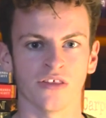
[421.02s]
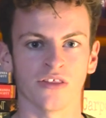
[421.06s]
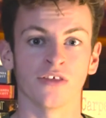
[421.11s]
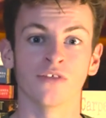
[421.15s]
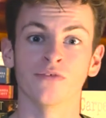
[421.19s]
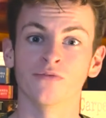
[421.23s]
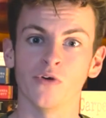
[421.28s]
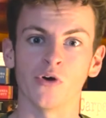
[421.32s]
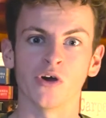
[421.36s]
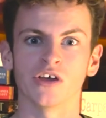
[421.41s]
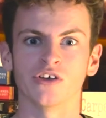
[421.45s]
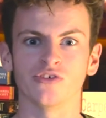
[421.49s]

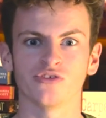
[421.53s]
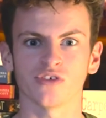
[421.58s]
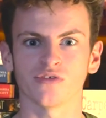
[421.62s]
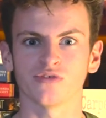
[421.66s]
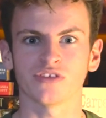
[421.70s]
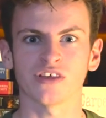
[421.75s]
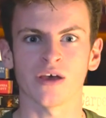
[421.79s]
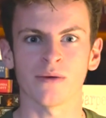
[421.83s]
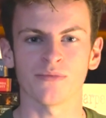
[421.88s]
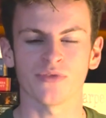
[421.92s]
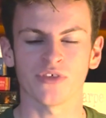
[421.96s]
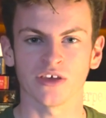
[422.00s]
Voyage of
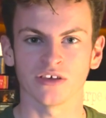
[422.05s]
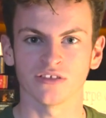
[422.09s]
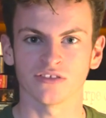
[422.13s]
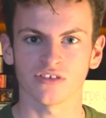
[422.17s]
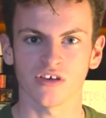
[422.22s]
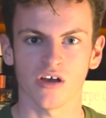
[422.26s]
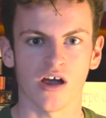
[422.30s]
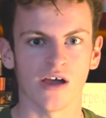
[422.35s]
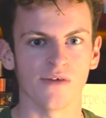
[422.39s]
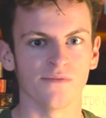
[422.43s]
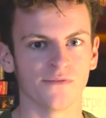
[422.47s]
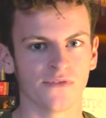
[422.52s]
something, and so
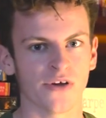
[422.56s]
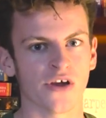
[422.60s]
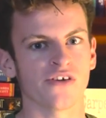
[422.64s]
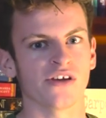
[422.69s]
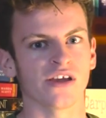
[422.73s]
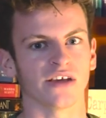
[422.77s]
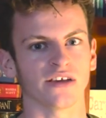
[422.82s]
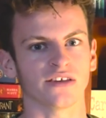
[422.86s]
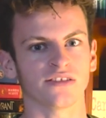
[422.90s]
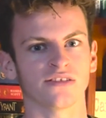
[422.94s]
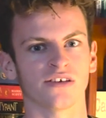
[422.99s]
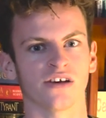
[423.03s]
I'm very
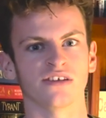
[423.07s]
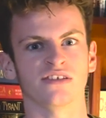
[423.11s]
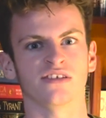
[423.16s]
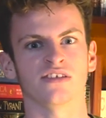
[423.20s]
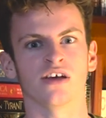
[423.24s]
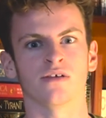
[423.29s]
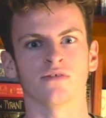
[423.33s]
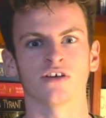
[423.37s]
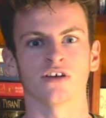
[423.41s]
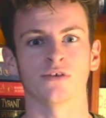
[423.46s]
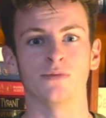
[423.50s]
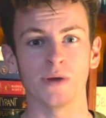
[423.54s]
excited.
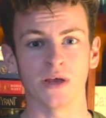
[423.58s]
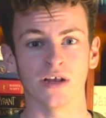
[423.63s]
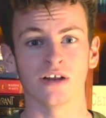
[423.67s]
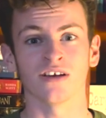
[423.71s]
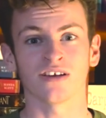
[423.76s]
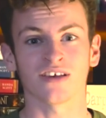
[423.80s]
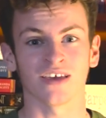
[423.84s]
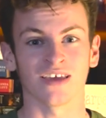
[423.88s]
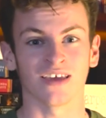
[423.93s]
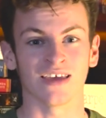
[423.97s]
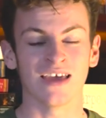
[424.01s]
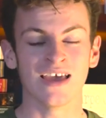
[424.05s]
I'm going to be
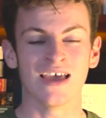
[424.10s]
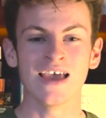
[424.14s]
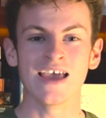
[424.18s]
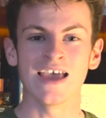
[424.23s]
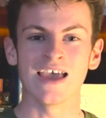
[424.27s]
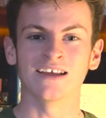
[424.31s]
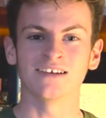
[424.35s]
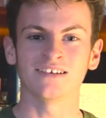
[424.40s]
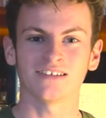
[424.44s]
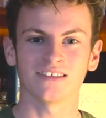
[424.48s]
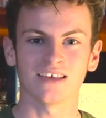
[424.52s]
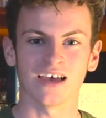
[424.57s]
looking
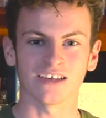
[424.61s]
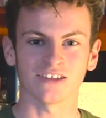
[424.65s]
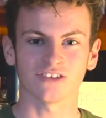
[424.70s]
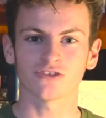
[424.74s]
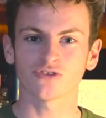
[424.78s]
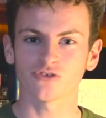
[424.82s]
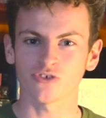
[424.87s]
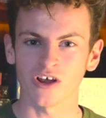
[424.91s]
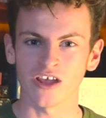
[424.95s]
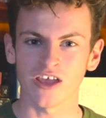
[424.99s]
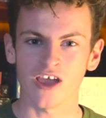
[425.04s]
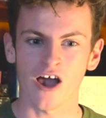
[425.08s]
into that
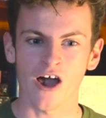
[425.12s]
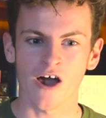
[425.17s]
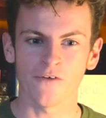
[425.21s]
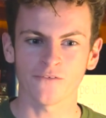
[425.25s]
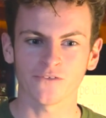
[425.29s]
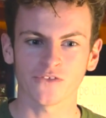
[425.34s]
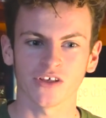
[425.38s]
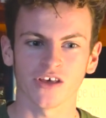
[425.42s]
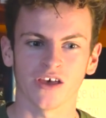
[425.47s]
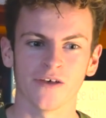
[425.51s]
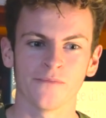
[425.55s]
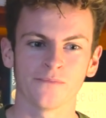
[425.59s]
straight
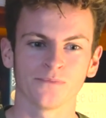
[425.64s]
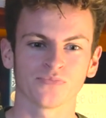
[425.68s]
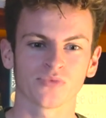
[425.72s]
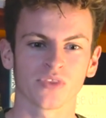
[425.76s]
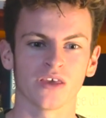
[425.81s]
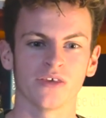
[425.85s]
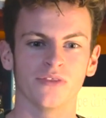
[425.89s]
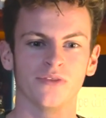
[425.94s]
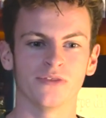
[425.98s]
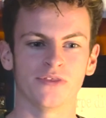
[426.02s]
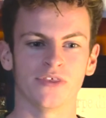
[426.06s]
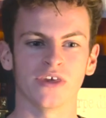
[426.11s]
after
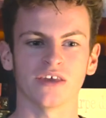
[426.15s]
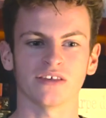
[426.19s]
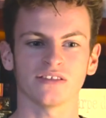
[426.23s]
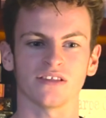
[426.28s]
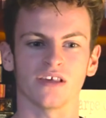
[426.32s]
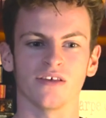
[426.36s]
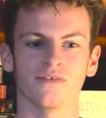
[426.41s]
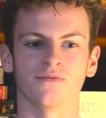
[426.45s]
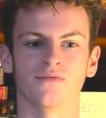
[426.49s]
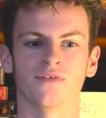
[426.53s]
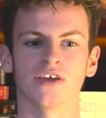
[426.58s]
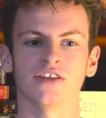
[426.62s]
this
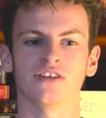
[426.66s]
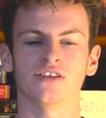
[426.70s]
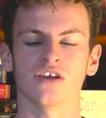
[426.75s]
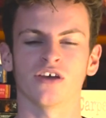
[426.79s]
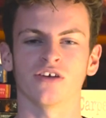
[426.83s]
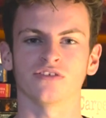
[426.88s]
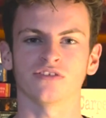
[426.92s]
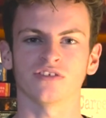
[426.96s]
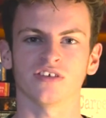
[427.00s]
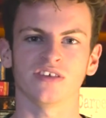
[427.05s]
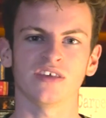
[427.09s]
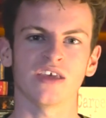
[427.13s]
video.
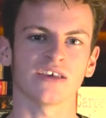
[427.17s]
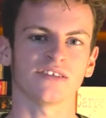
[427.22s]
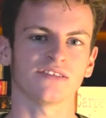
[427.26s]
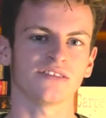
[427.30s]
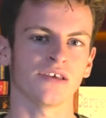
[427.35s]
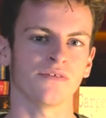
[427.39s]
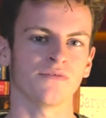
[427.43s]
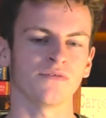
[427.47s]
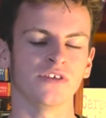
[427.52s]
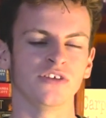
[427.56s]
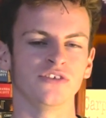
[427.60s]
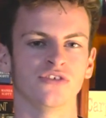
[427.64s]
So yes,
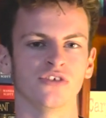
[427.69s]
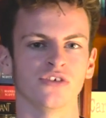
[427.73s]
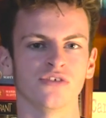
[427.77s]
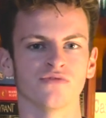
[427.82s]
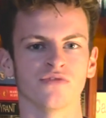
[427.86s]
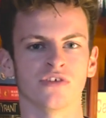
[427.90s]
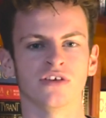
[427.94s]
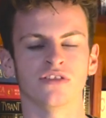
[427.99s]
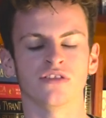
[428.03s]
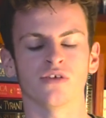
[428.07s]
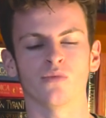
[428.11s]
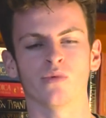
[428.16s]
definitely do
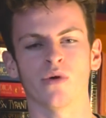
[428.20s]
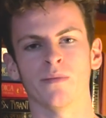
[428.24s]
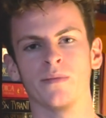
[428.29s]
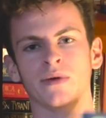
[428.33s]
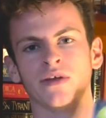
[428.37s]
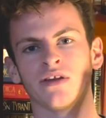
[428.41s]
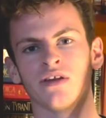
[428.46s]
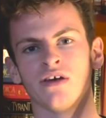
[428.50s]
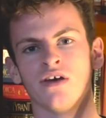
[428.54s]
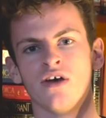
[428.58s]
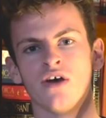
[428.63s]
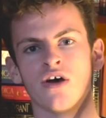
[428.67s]
read The
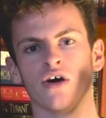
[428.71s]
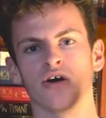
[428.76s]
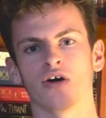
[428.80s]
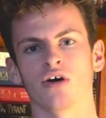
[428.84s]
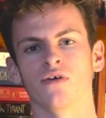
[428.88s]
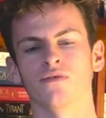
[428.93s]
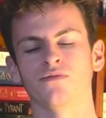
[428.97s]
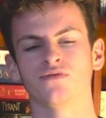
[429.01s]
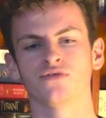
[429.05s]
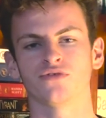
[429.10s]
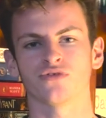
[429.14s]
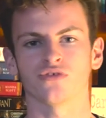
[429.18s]
Women
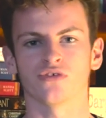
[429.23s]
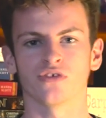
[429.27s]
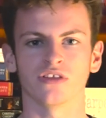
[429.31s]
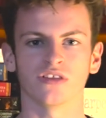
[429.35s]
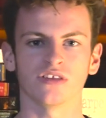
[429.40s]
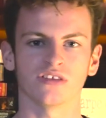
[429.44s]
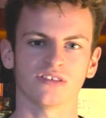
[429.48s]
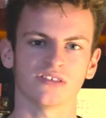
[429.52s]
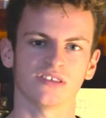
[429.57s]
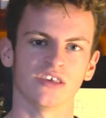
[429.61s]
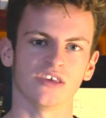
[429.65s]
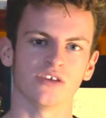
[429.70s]
of Troy, the
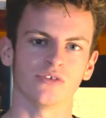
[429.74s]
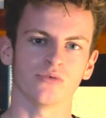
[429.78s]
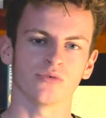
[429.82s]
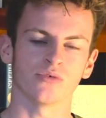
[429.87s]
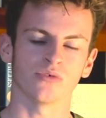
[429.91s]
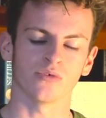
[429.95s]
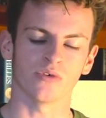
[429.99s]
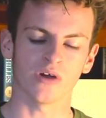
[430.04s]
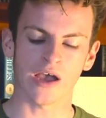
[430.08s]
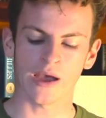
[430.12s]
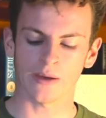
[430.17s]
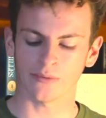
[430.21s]

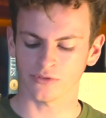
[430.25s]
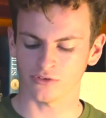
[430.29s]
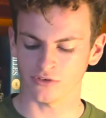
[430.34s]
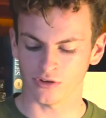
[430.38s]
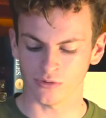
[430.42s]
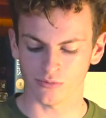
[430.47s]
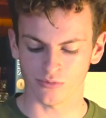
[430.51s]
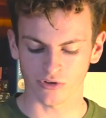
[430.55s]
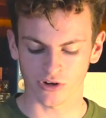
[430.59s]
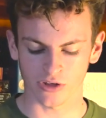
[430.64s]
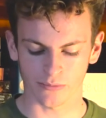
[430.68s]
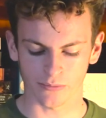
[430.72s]
sequel.
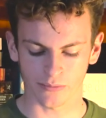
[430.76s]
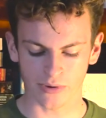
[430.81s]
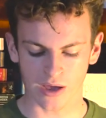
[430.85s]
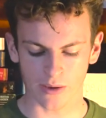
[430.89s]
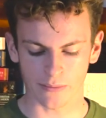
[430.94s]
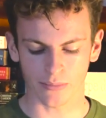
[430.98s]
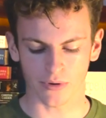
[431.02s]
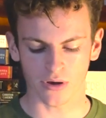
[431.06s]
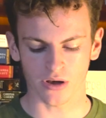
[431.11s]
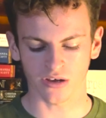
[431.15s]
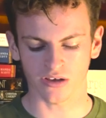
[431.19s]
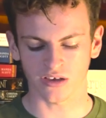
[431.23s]
Absolutely brilliant. Pat
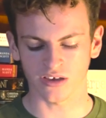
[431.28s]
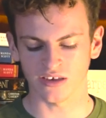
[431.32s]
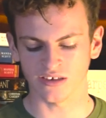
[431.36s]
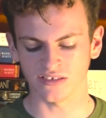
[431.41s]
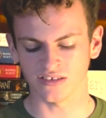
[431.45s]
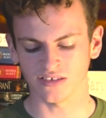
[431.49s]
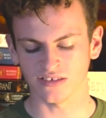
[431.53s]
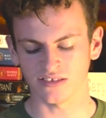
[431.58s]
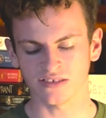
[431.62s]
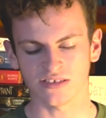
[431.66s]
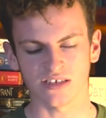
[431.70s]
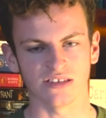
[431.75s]
Barker is
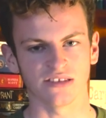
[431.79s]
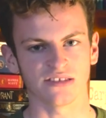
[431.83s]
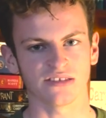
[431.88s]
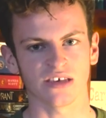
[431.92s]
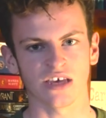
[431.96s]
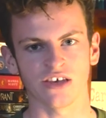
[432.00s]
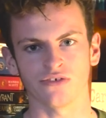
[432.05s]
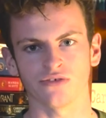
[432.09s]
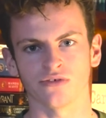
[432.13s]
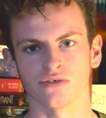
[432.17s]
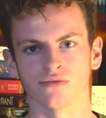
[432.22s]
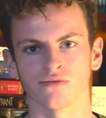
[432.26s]
a
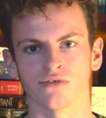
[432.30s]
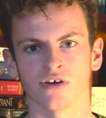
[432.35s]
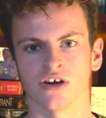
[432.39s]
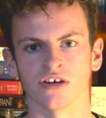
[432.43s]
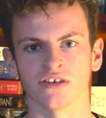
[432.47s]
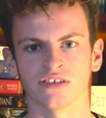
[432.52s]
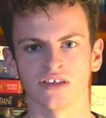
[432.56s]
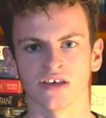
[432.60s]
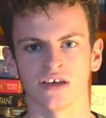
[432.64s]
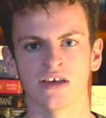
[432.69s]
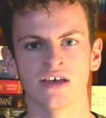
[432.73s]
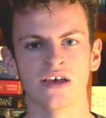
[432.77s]
sensational
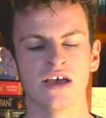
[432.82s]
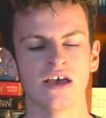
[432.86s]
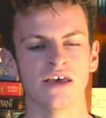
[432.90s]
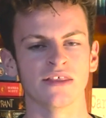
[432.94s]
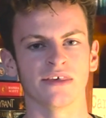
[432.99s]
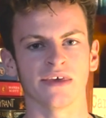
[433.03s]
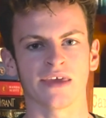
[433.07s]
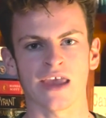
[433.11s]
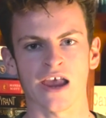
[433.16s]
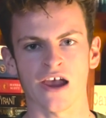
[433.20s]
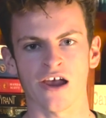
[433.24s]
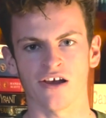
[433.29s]
writer.
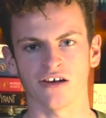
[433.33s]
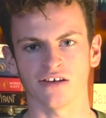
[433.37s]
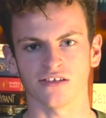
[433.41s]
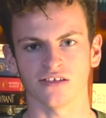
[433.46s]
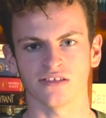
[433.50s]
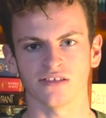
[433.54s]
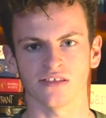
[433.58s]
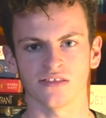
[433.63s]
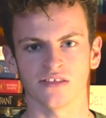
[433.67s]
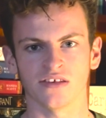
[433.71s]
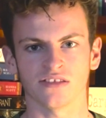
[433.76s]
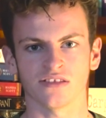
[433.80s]
The
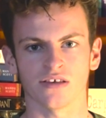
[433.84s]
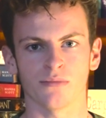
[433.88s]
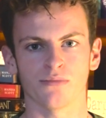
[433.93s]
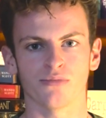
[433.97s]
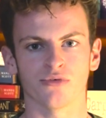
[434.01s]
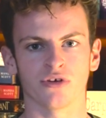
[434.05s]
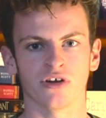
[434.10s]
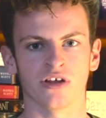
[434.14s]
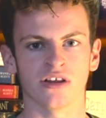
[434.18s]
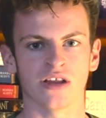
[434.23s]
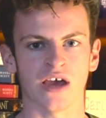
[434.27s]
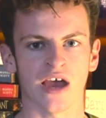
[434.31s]
characters in this are
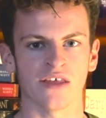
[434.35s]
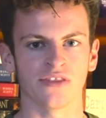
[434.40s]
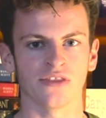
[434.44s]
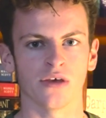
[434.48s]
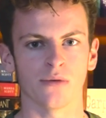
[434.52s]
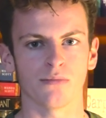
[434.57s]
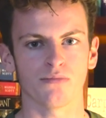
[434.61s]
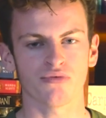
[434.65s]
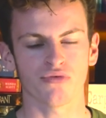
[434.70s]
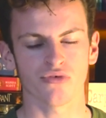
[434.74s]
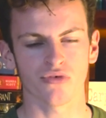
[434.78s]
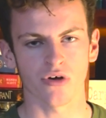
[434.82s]
brilliant, and
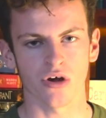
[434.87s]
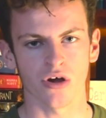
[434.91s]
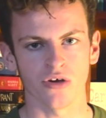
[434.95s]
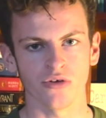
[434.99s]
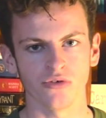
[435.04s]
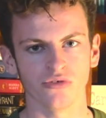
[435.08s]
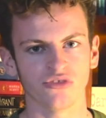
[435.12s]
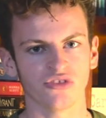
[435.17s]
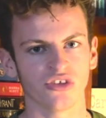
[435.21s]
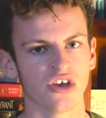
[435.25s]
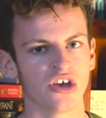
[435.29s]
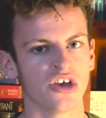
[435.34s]
the prose